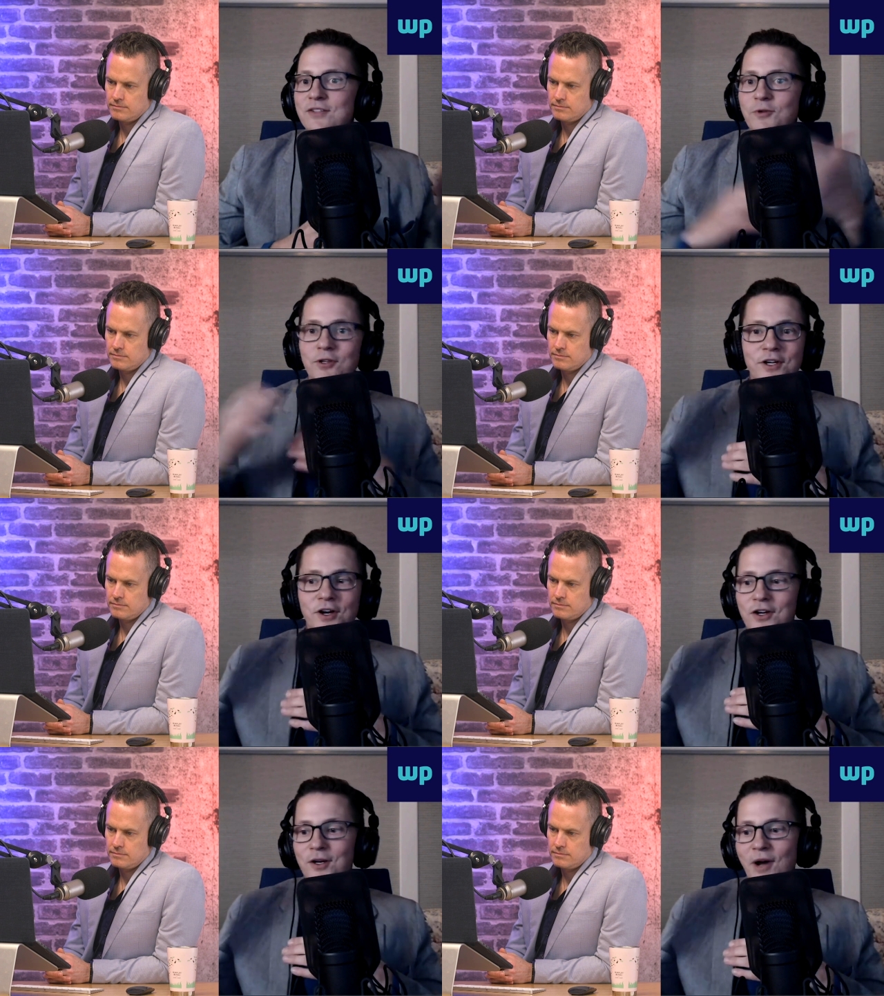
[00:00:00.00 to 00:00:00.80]
Speaker 1: really not
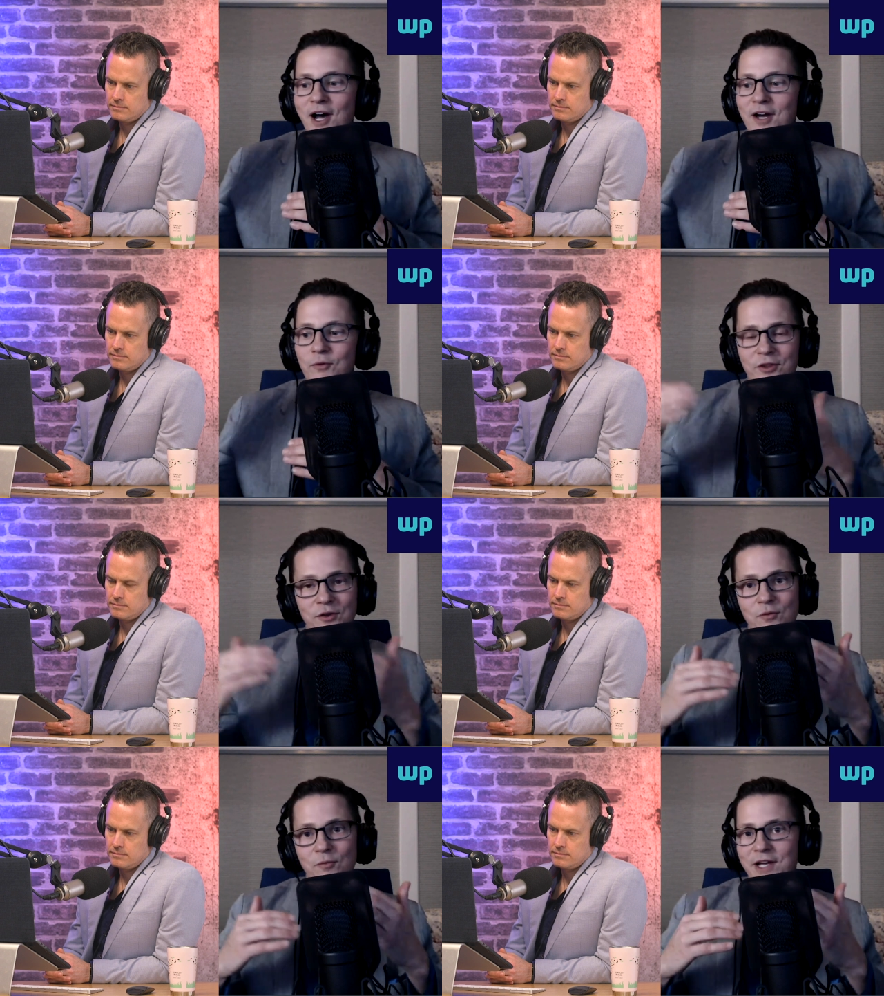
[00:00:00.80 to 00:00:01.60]
going to matter whether you
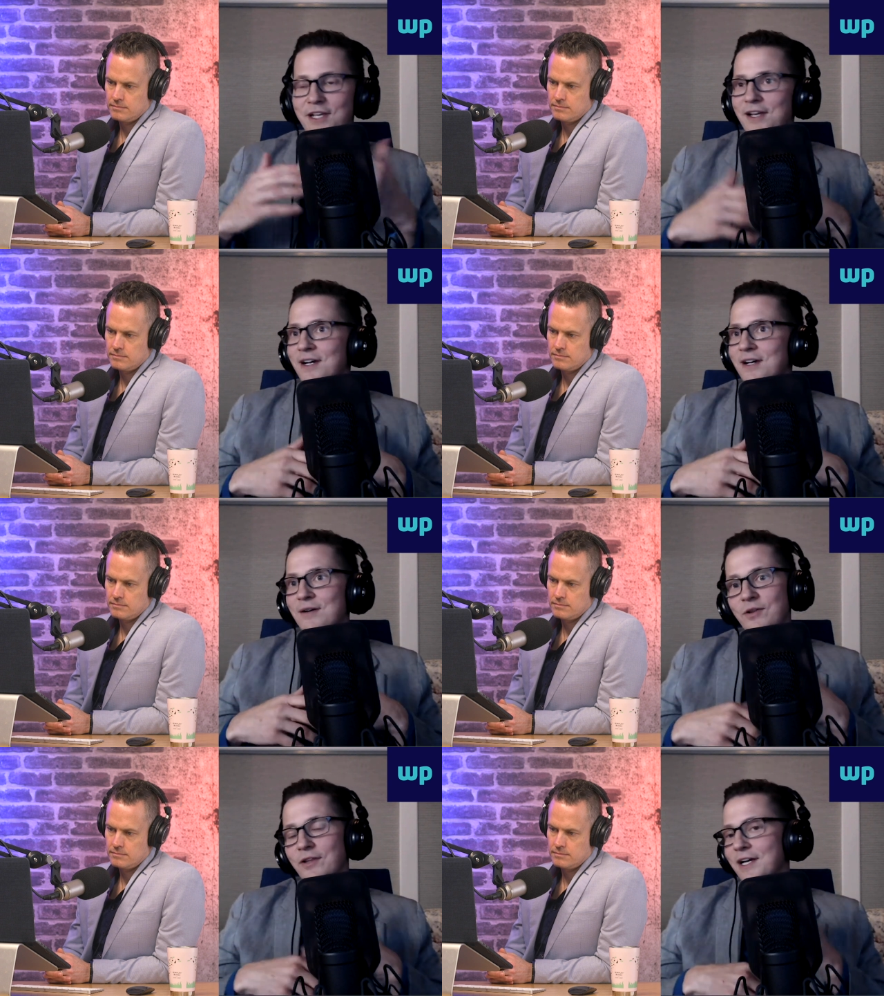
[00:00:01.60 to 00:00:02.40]
make
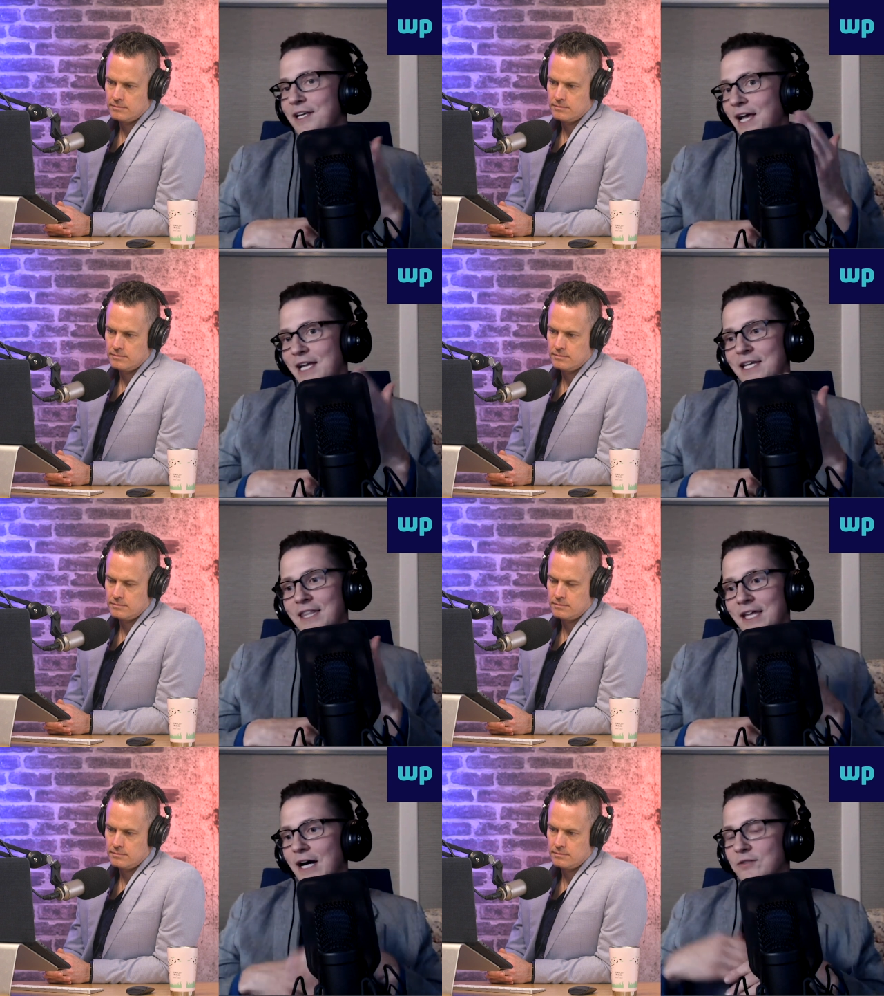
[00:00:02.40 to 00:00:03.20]
like eighty
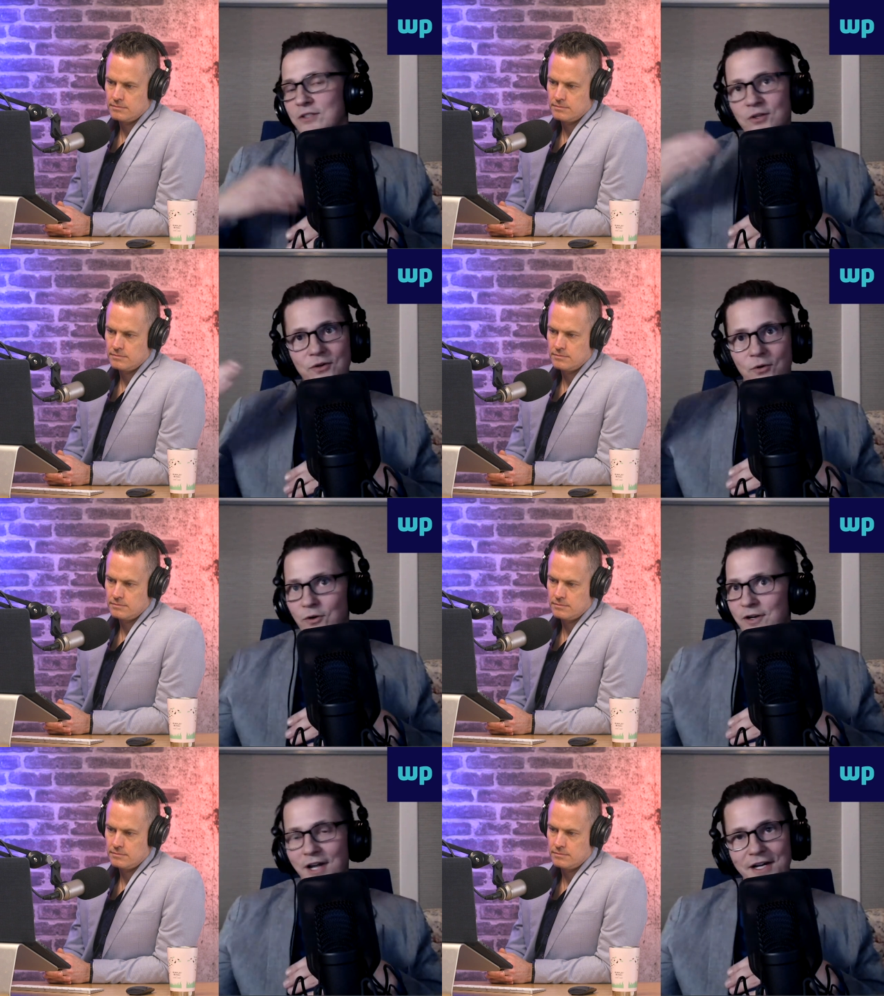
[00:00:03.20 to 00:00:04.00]
thousand dollars or
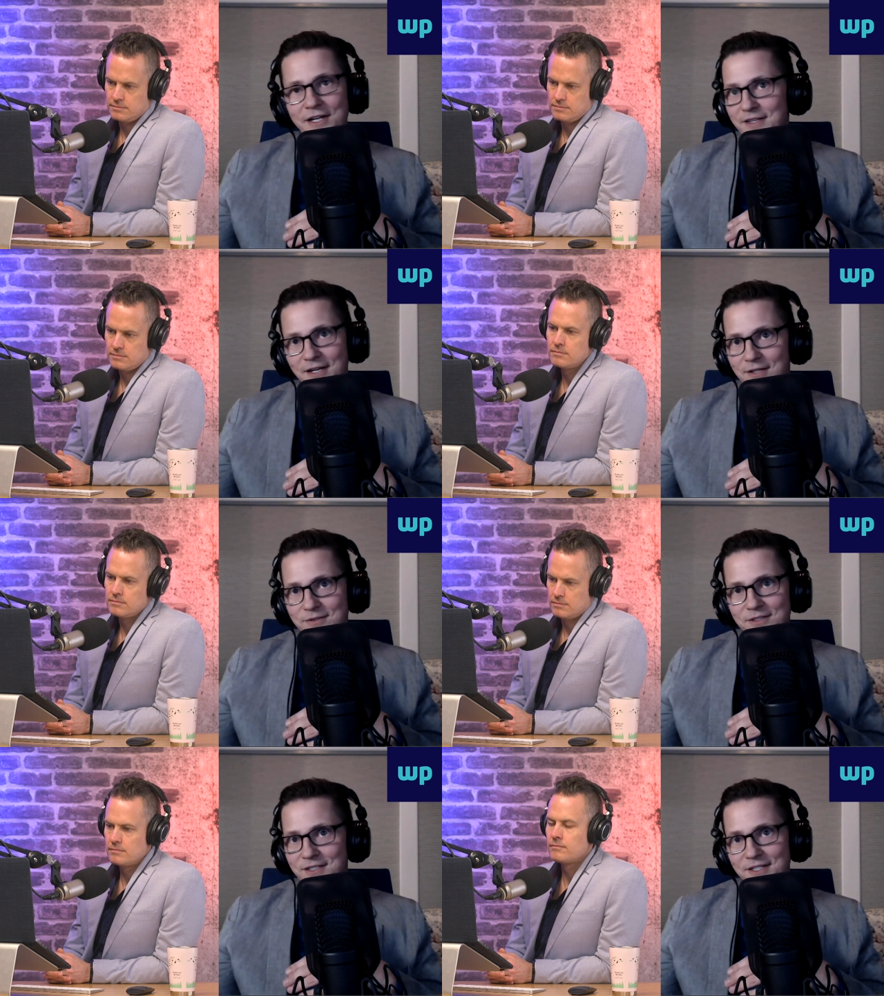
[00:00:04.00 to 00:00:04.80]
ninety thousand
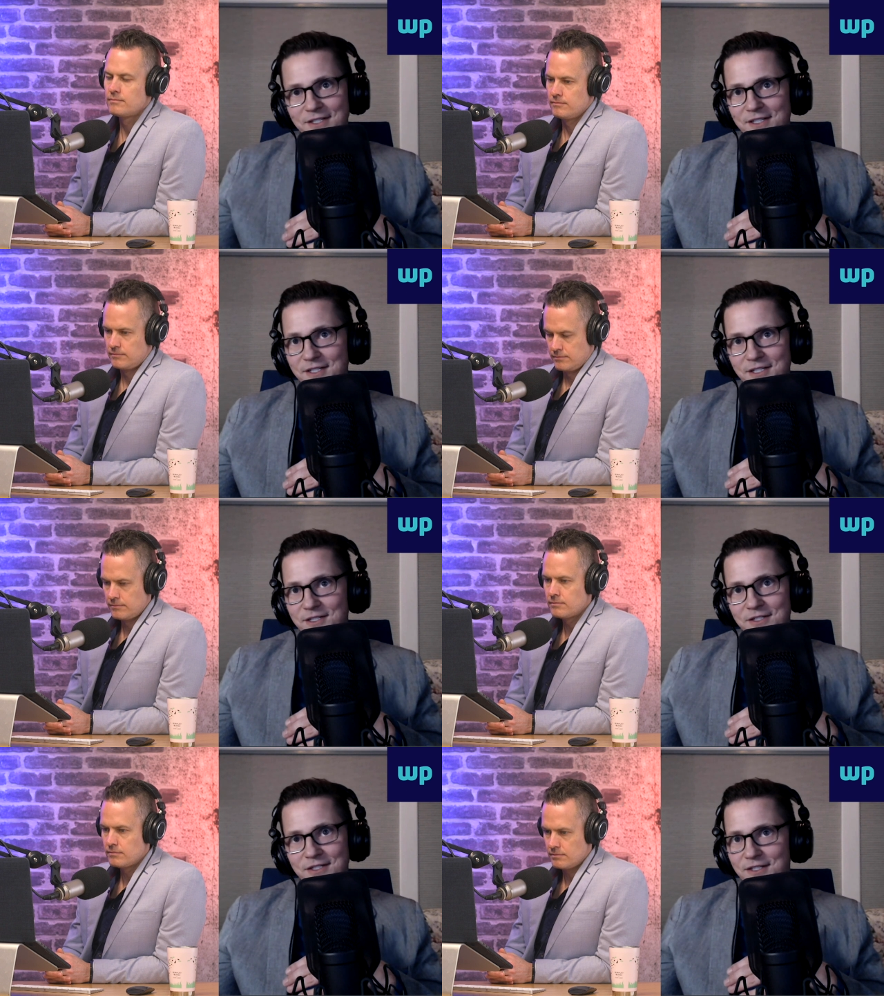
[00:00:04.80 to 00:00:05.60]
dollars a year,